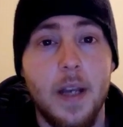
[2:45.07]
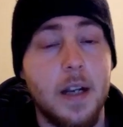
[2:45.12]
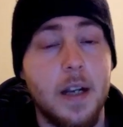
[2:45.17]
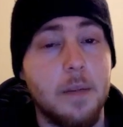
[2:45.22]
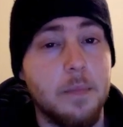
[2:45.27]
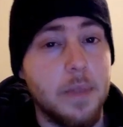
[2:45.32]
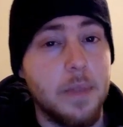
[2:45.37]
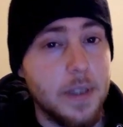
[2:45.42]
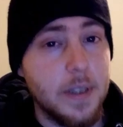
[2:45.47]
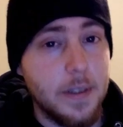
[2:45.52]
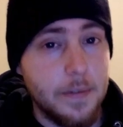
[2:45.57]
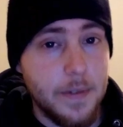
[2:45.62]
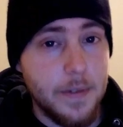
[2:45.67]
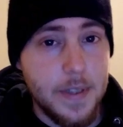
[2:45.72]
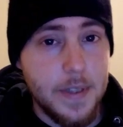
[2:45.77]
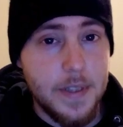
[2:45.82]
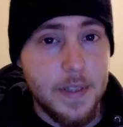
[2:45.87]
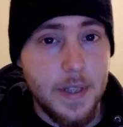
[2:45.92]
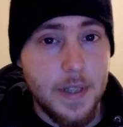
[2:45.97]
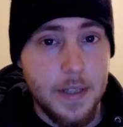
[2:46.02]
and I believe
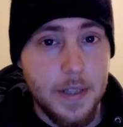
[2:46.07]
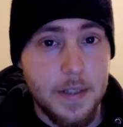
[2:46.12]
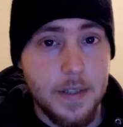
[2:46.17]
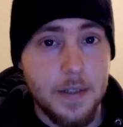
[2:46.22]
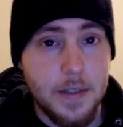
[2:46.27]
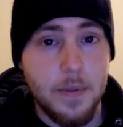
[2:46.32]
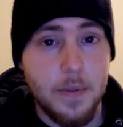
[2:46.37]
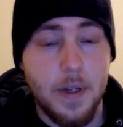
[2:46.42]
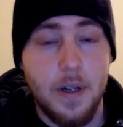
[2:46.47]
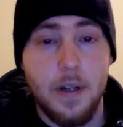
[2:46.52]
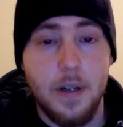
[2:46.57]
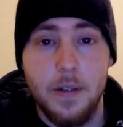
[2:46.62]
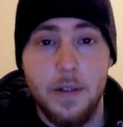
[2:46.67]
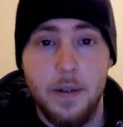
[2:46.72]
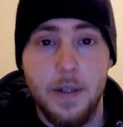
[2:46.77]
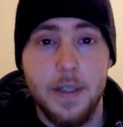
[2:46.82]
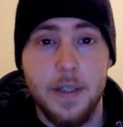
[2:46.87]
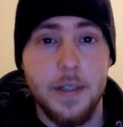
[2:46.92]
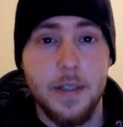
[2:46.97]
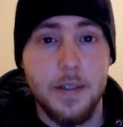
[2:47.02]
in the States as well,
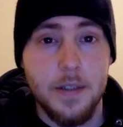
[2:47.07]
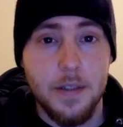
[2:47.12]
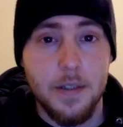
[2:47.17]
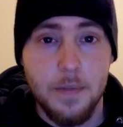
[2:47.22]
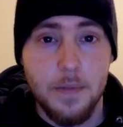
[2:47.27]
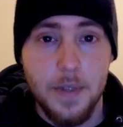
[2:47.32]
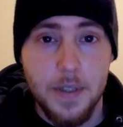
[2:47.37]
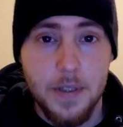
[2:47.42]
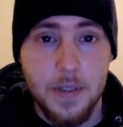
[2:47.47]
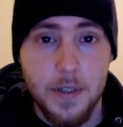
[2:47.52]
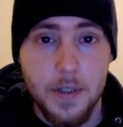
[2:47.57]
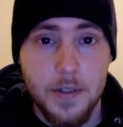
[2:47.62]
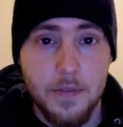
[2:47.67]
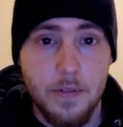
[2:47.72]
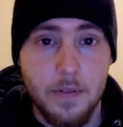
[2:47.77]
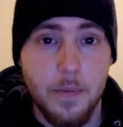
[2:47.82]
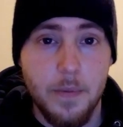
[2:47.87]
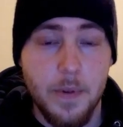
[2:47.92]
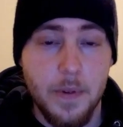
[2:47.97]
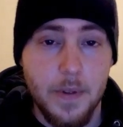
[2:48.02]
although I did just
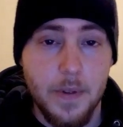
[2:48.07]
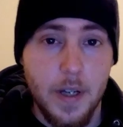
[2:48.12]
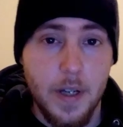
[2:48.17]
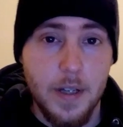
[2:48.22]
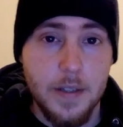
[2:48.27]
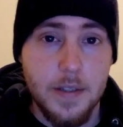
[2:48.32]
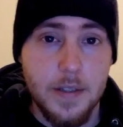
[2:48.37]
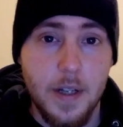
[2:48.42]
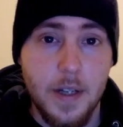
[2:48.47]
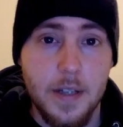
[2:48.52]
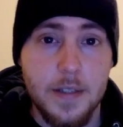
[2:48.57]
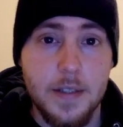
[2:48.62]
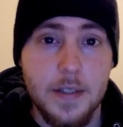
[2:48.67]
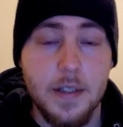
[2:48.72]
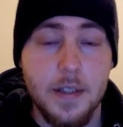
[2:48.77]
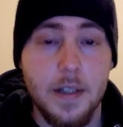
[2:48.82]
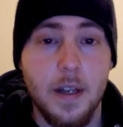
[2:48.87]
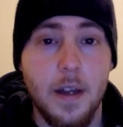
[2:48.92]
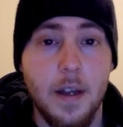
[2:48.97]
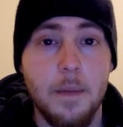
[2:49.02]
research from
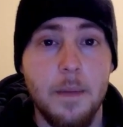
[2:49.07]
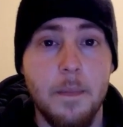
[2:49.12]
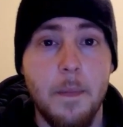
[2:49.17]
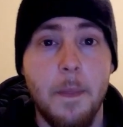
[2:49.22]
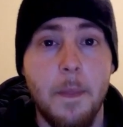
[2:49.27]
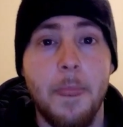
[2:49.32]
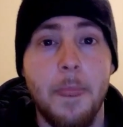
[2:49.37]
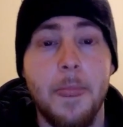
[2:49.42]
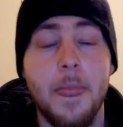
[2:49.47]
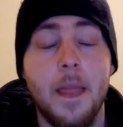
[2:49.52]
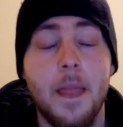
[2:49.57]
immunize.ca,